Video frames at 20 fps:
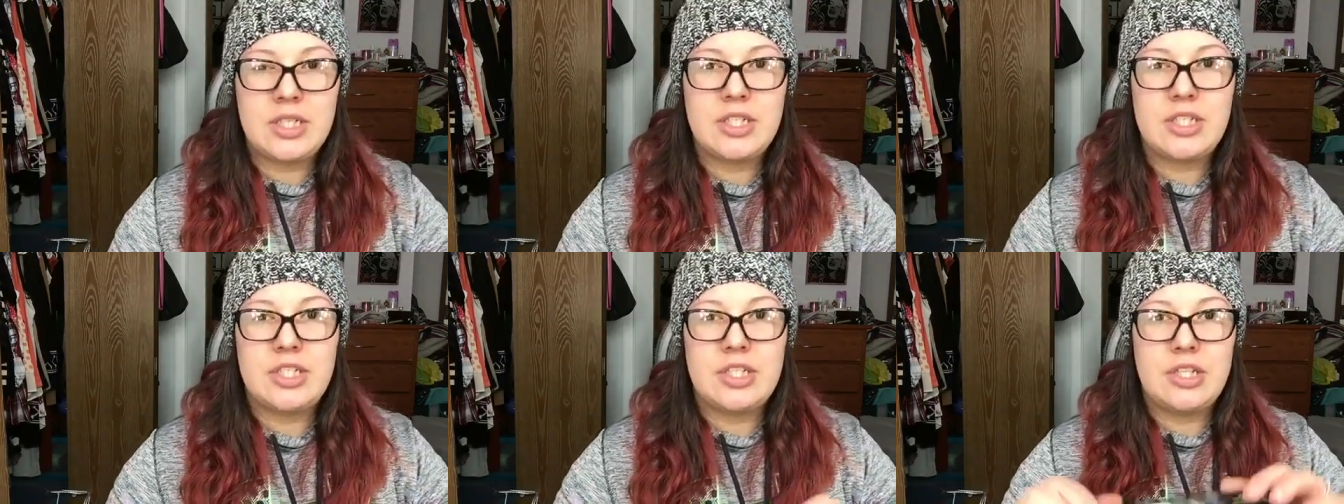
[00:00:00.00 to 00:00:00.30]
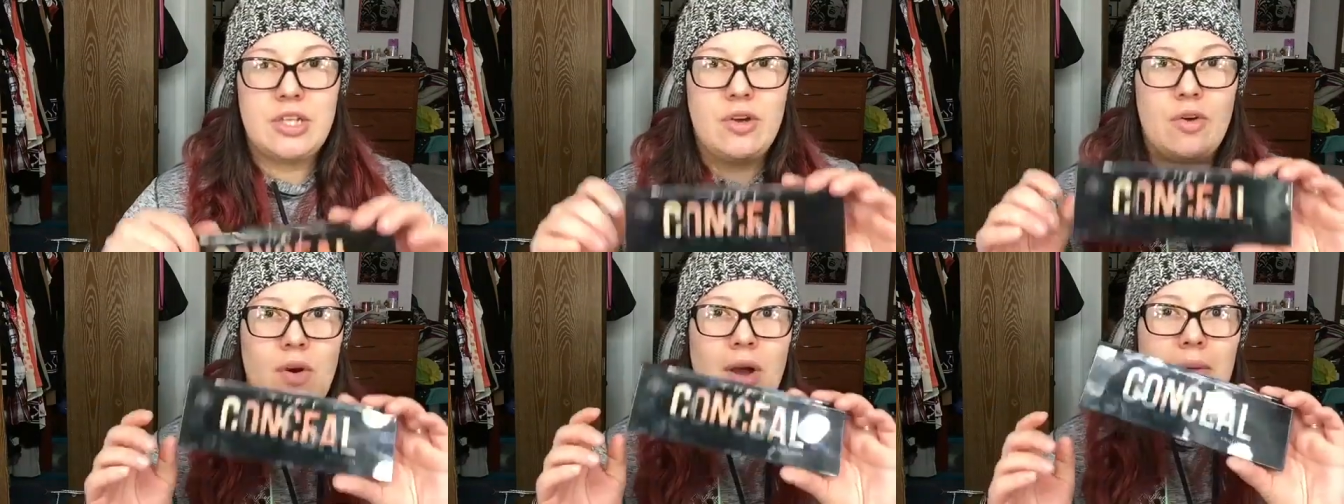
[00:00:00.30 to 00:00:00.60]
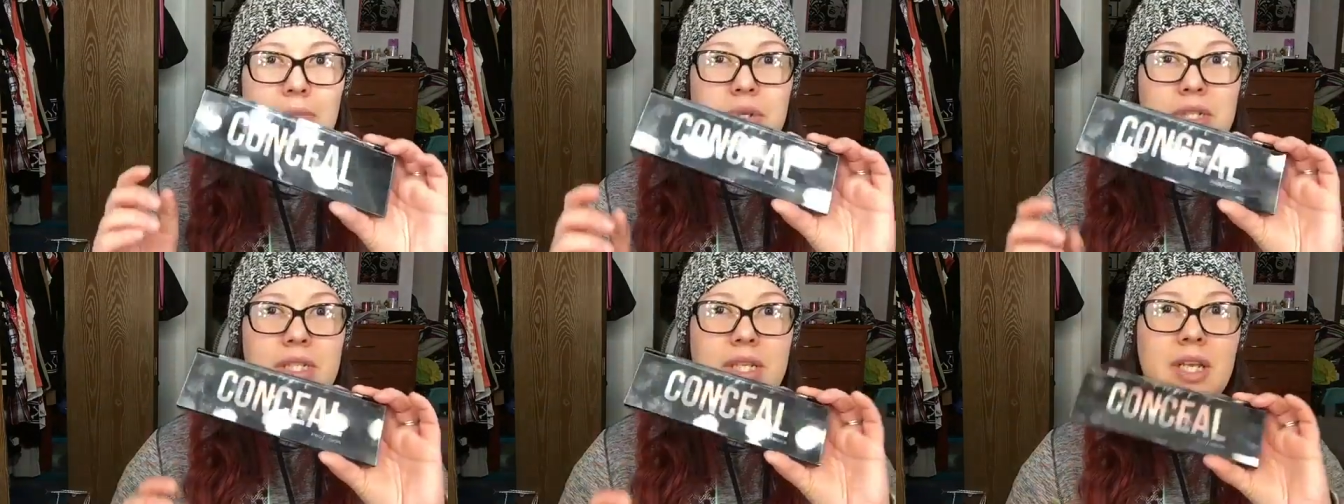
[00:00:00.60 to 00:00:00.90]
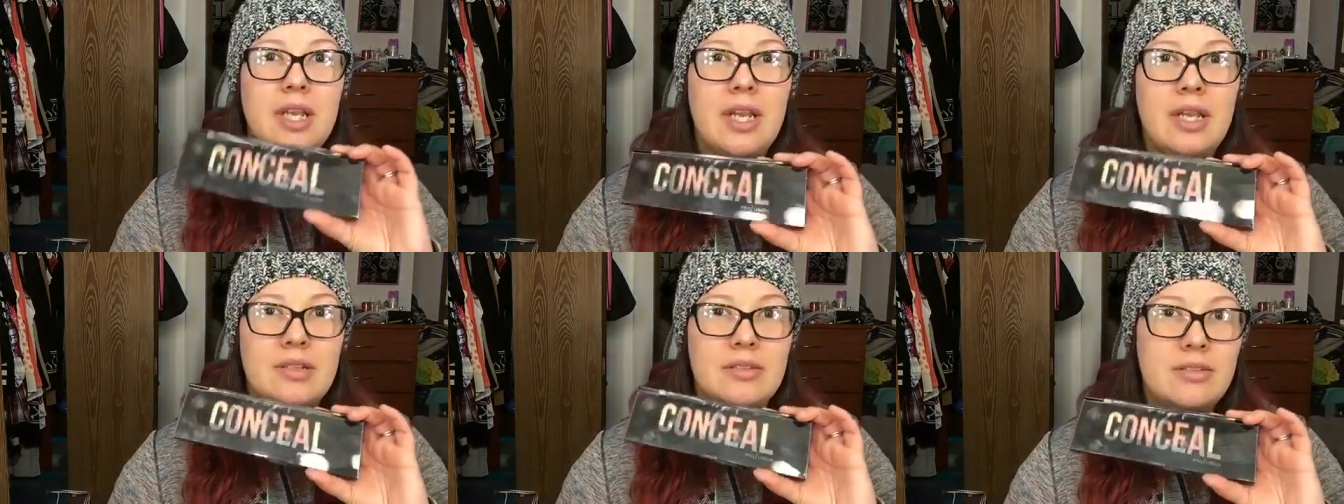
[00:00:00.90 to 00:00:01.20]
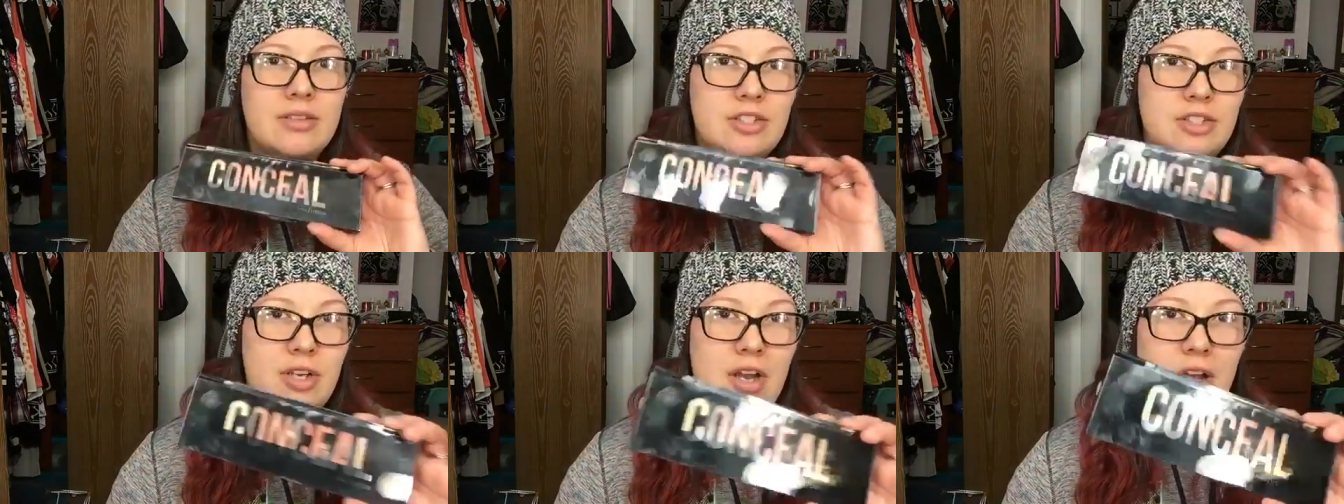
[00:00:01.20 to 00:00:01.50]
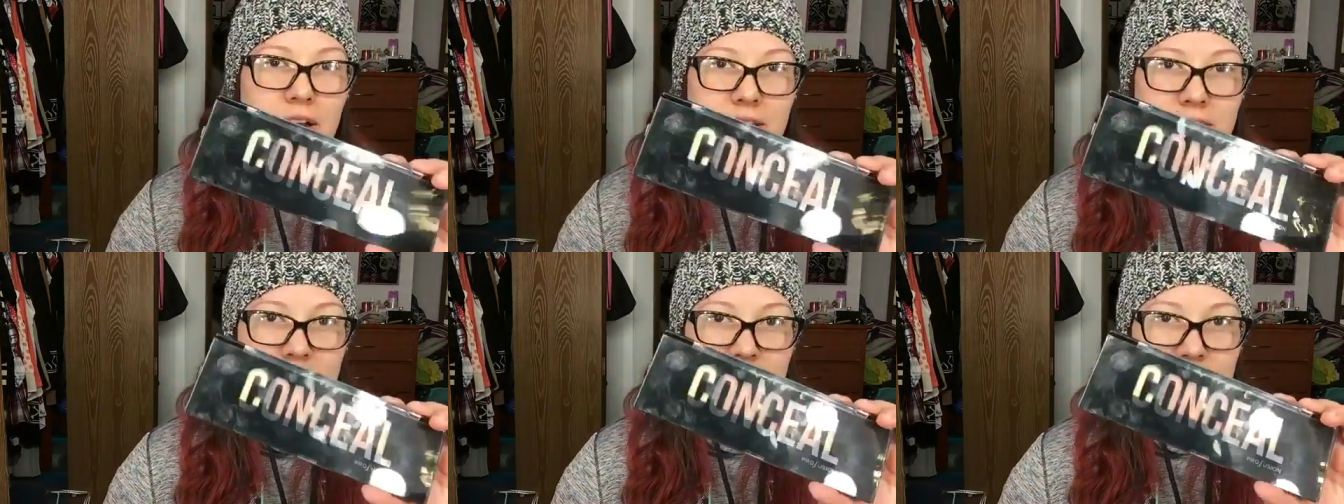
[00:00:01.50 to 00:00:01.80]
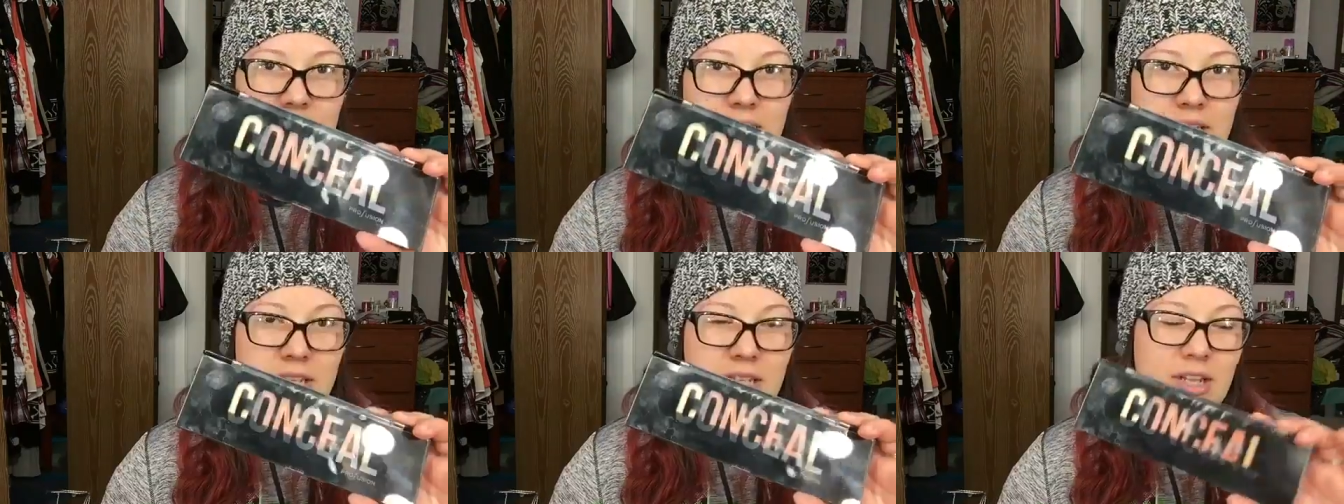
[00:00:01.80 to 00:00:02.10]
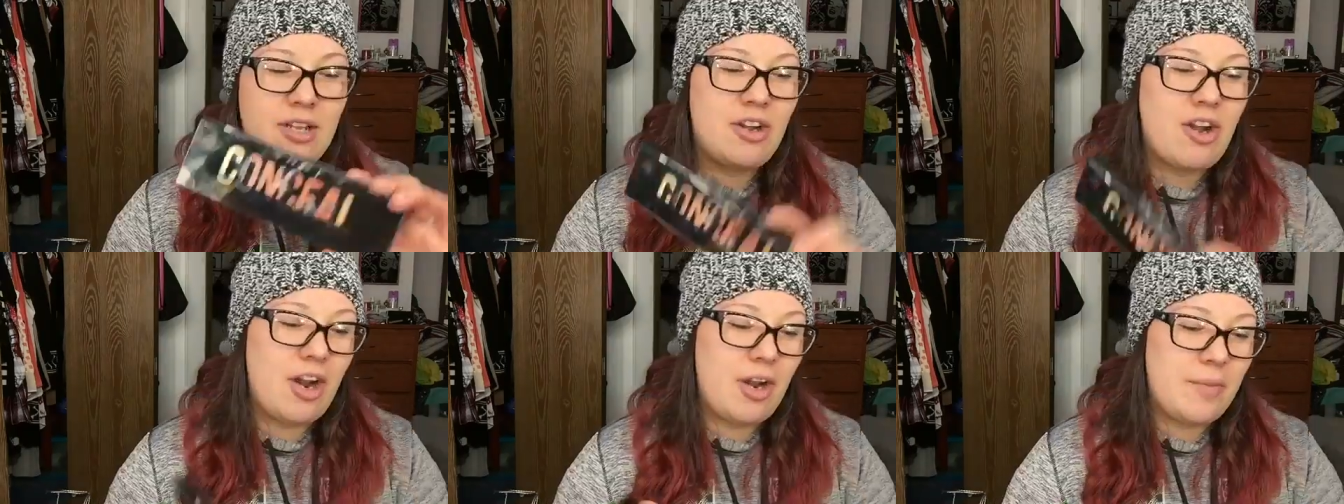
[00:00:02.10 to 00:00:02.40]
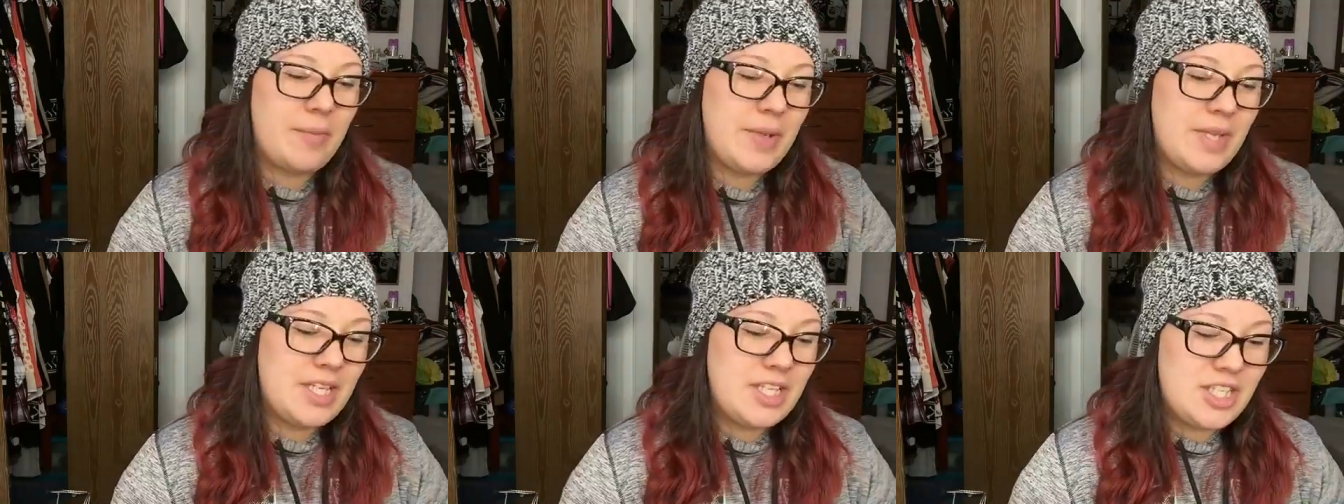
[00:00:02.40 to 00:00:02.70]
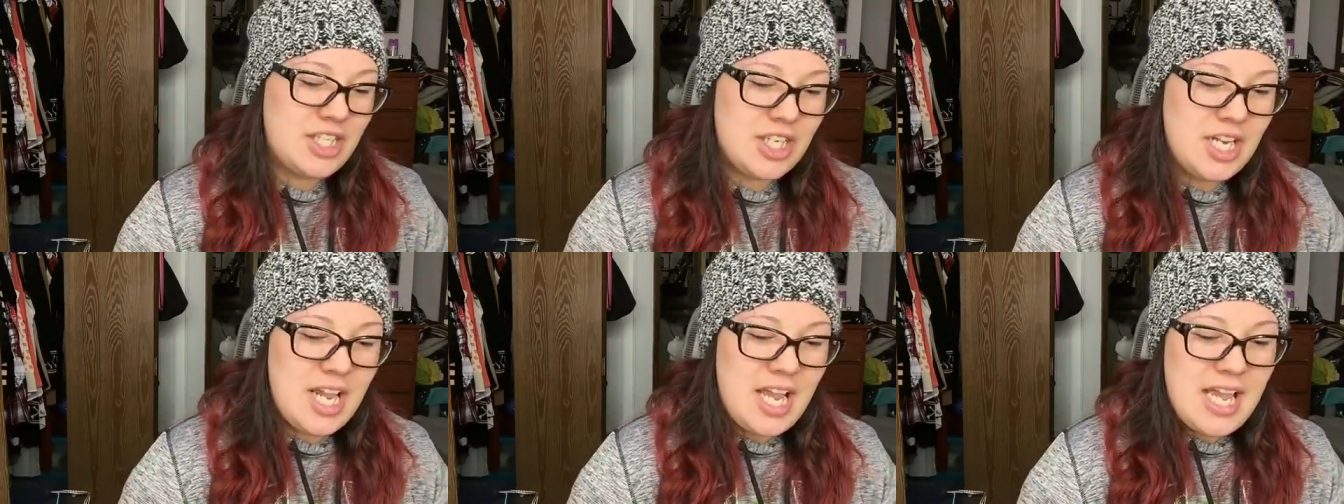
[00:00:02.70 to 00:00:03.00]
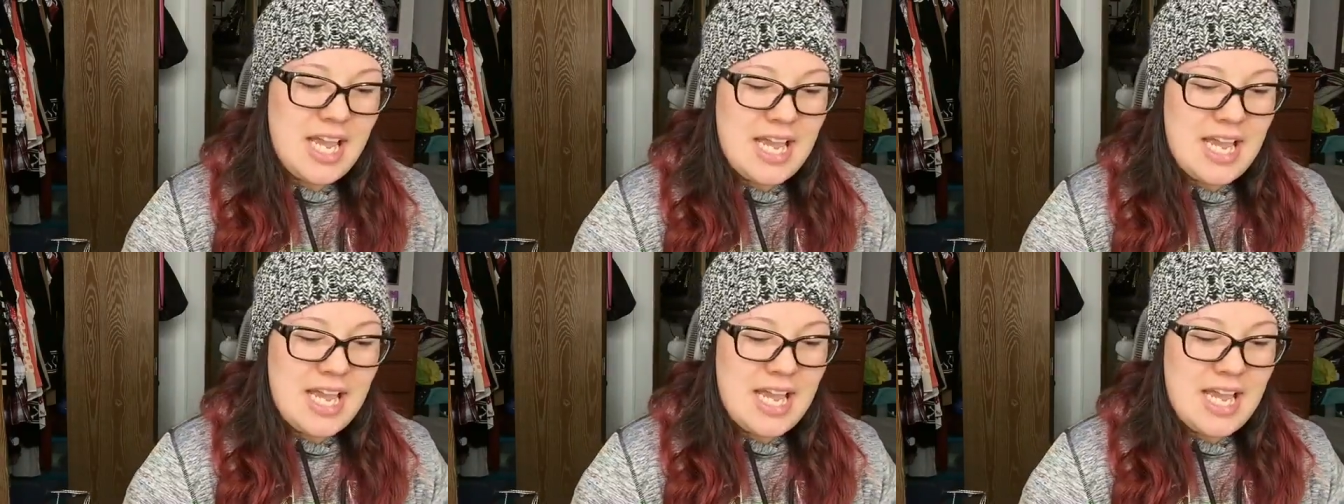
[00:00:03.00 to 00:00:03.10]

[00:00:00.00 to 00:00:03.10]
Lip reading: So I'm just gonna toss this in the garbage.